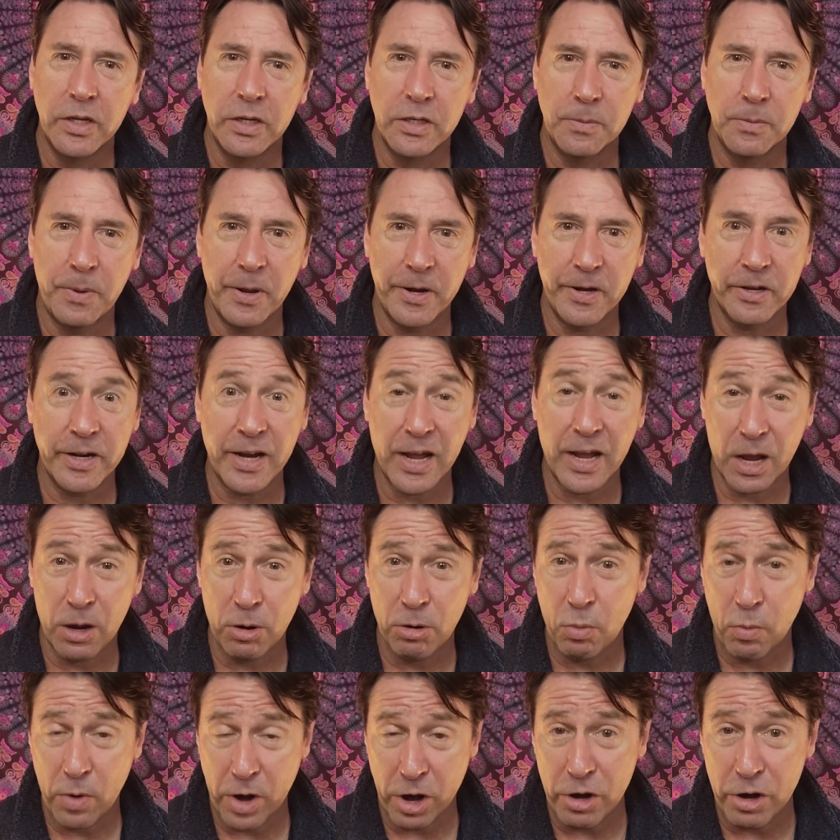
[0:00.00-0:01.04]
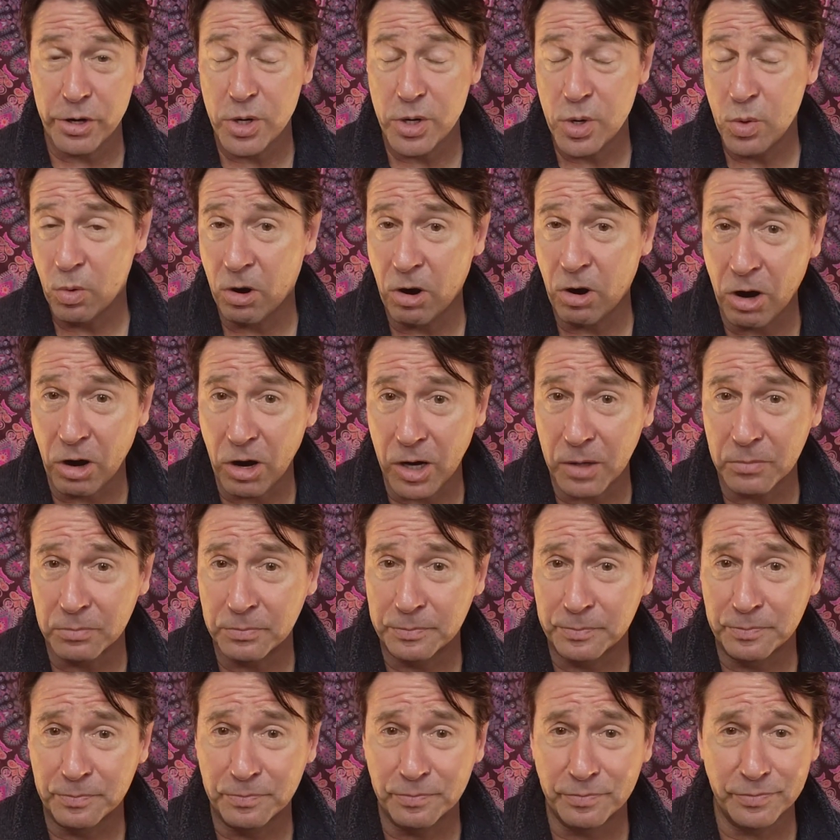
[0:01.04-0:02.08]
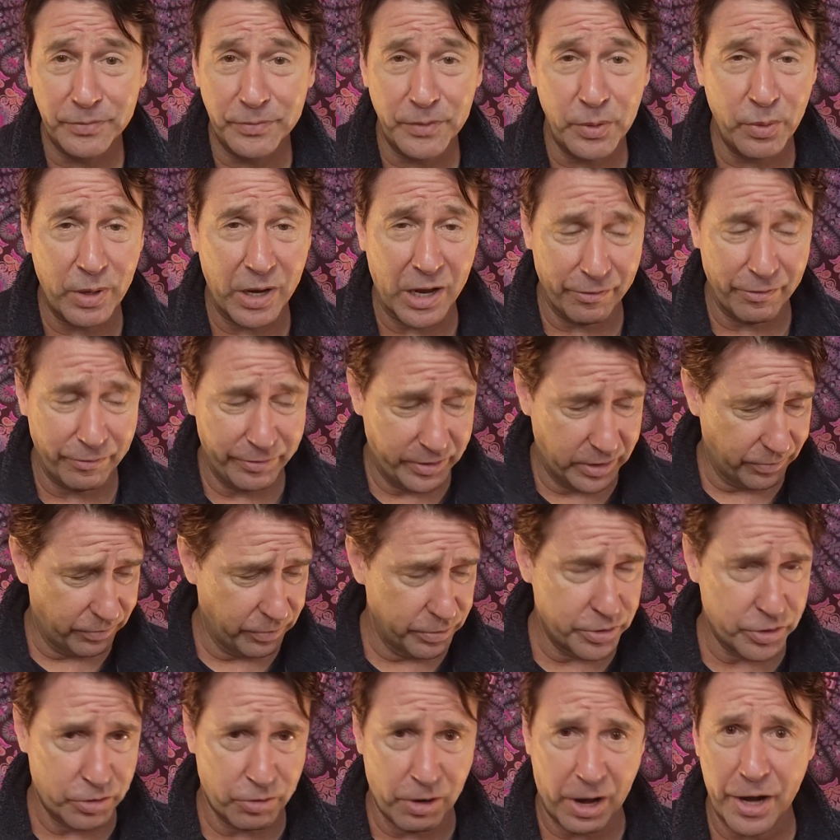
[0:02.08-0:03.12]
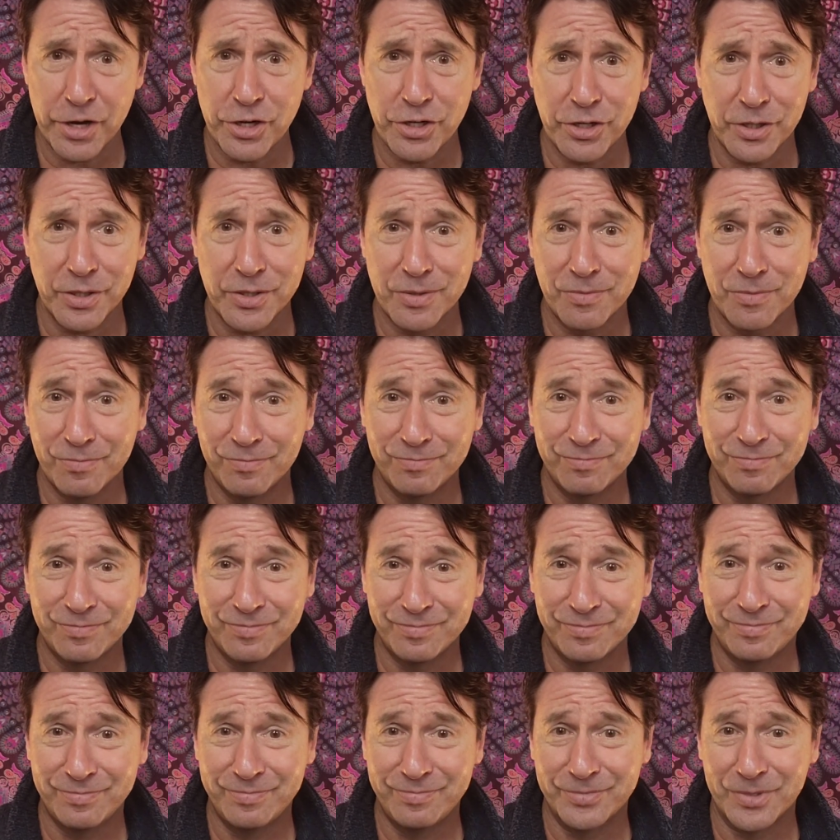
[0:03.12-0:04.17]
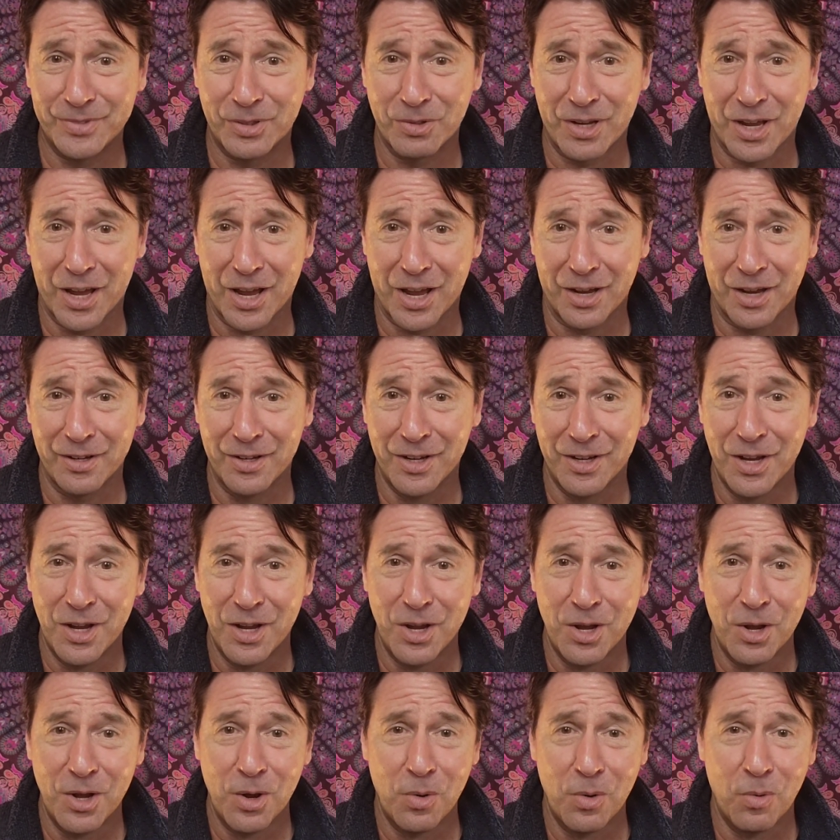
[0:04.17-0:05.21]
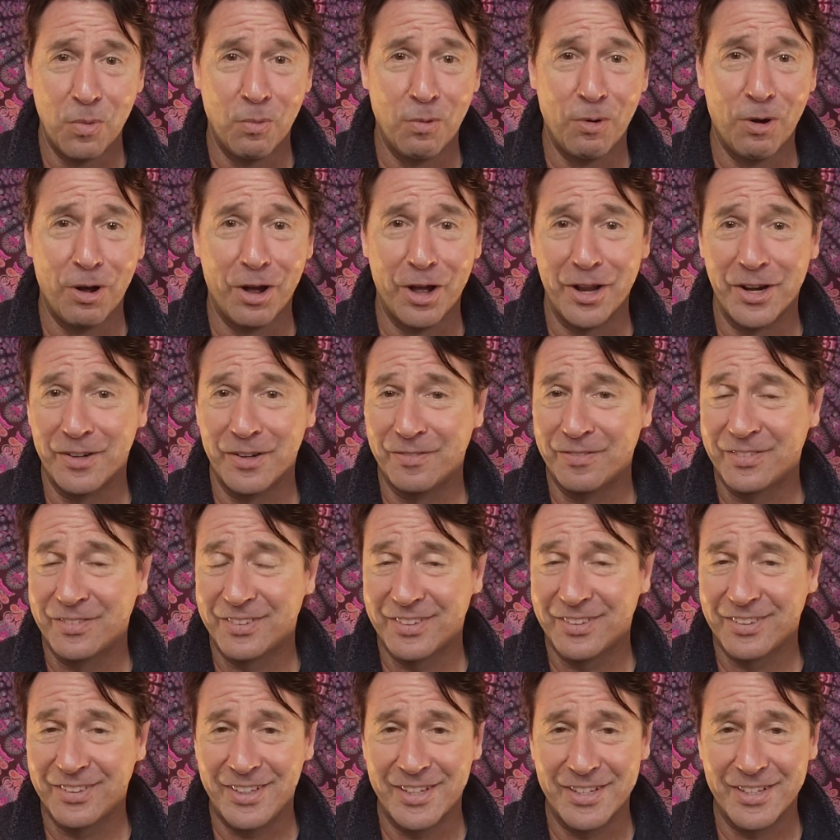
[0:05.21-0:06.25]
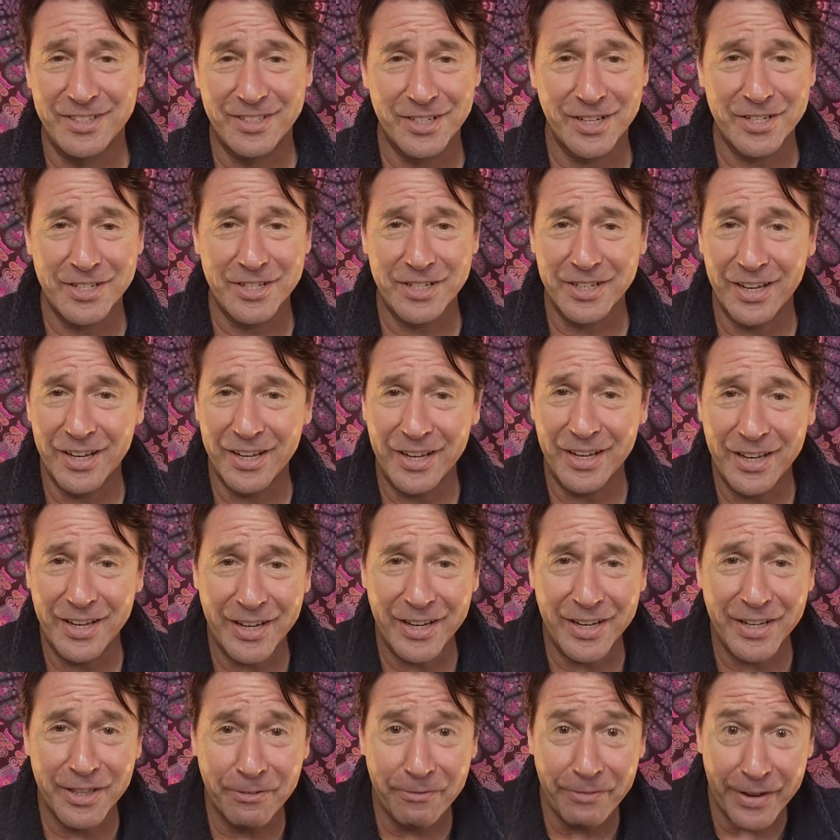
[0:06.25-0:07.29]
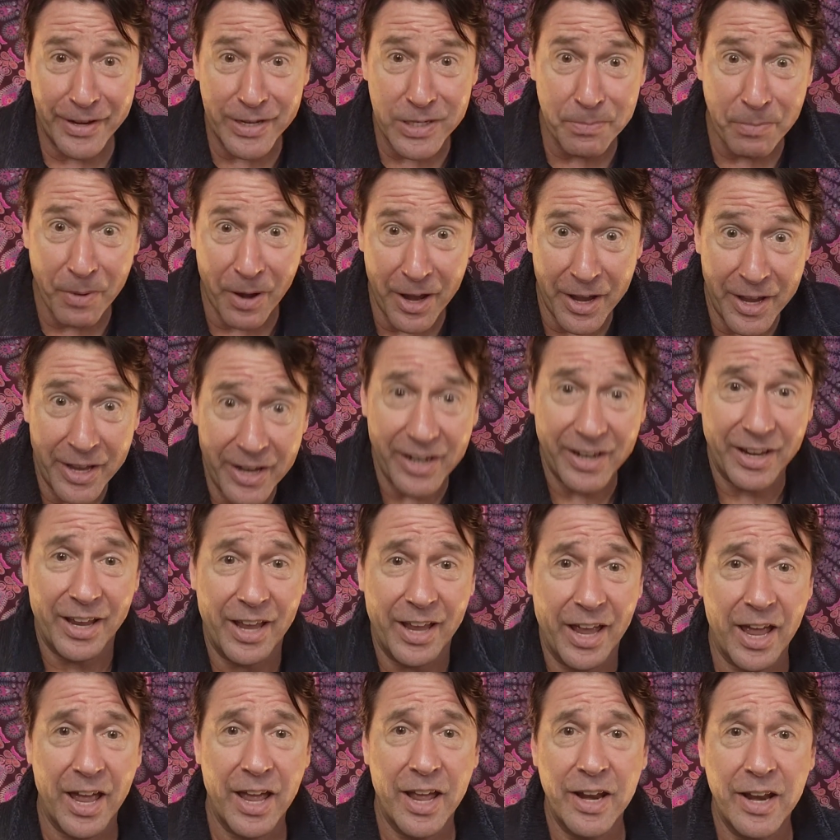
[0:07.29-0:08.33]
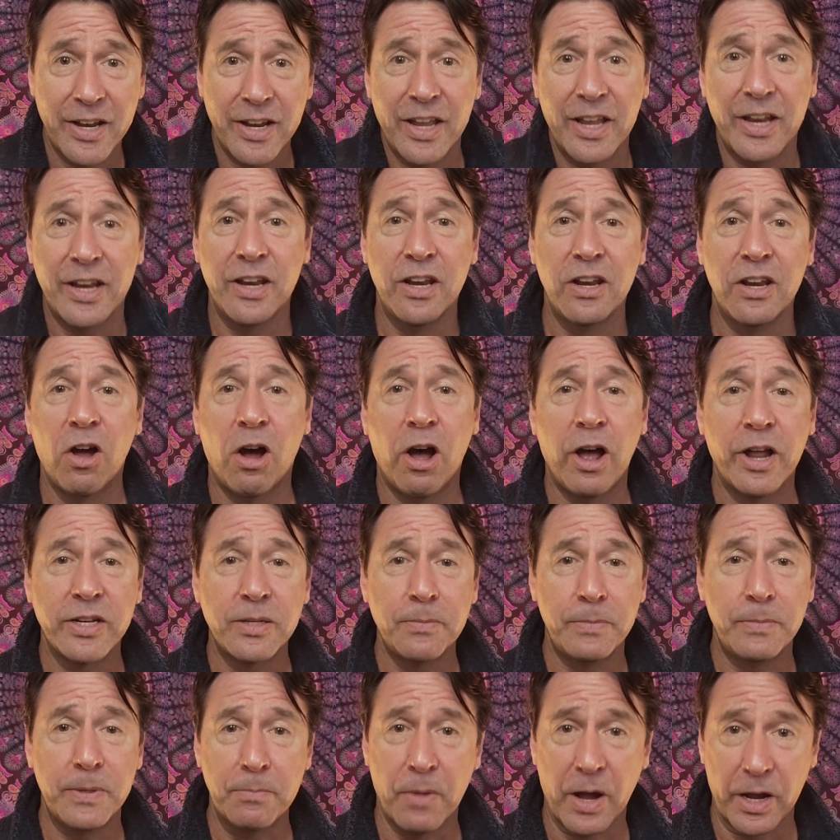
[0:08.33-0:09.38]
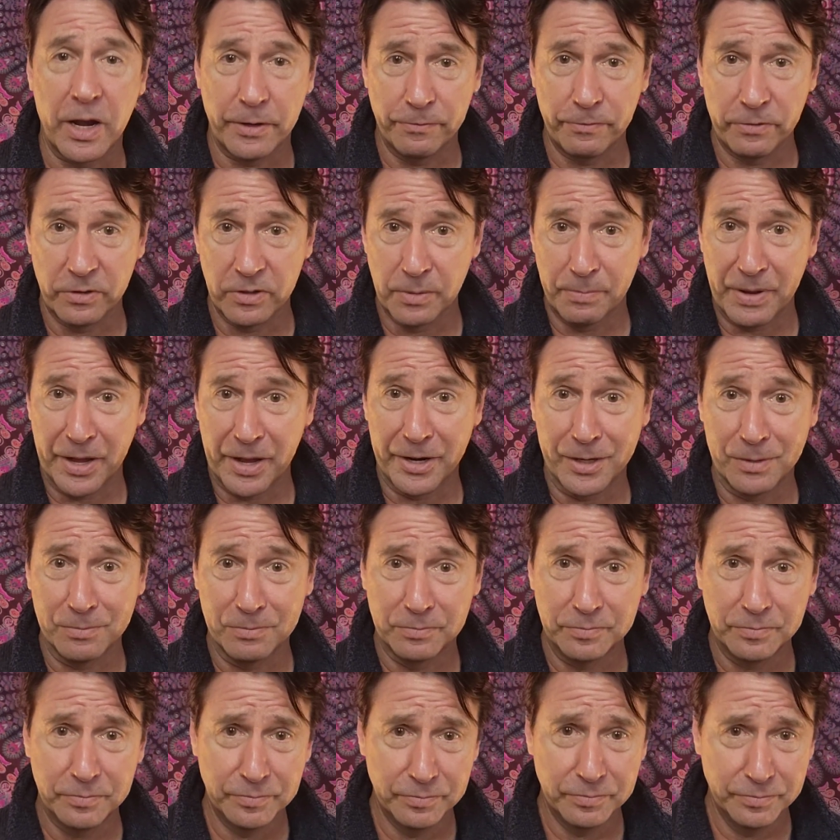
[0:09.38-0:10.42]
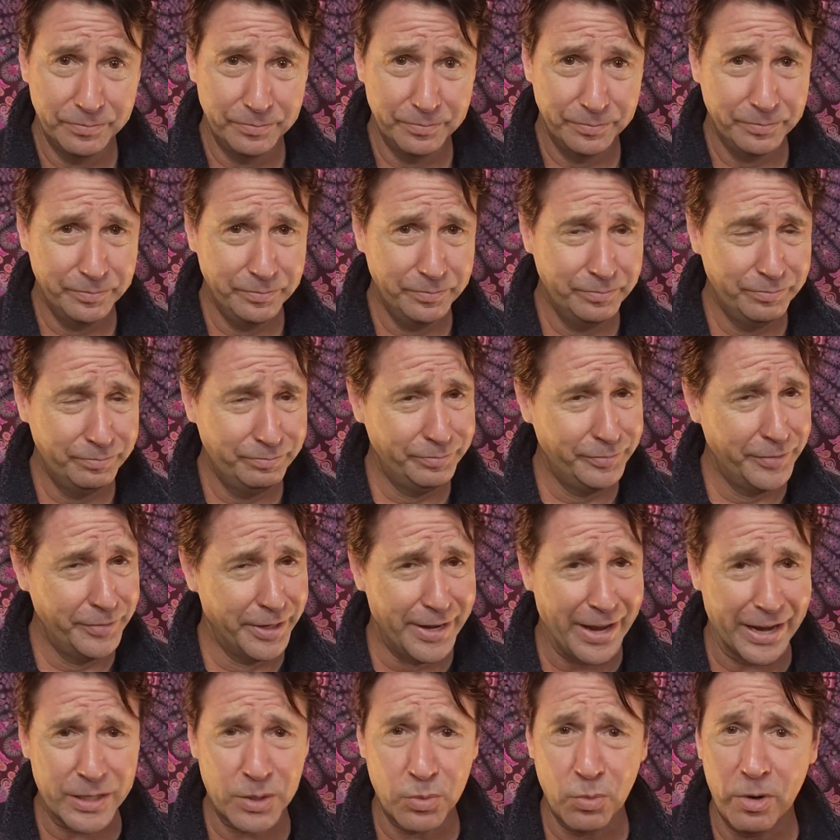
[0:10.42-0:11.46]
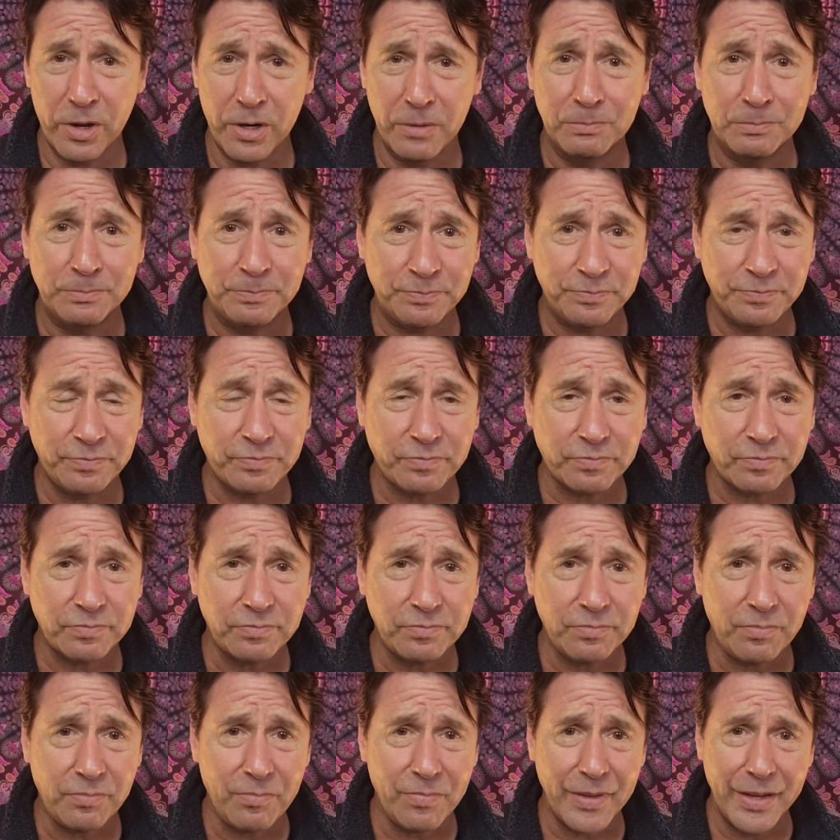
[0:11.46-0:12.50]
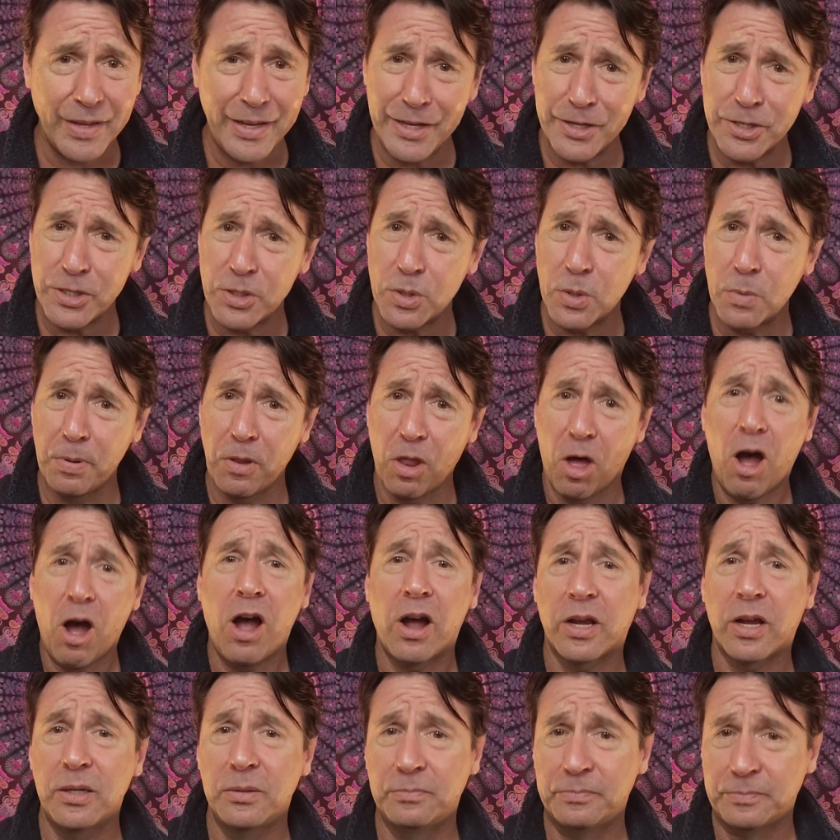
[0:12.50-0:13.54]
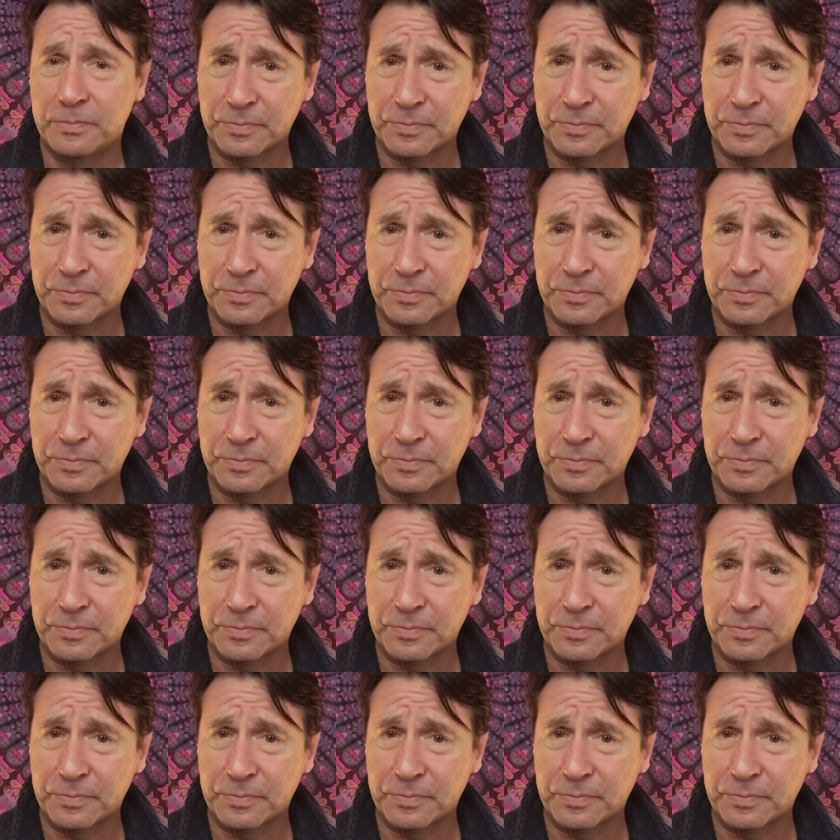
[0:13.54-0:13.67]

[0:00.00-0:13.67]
Depending on how aware you are, you have different strategies. Okay, one is just to get hit in the face by it and not be mindful about it. The next one is to block.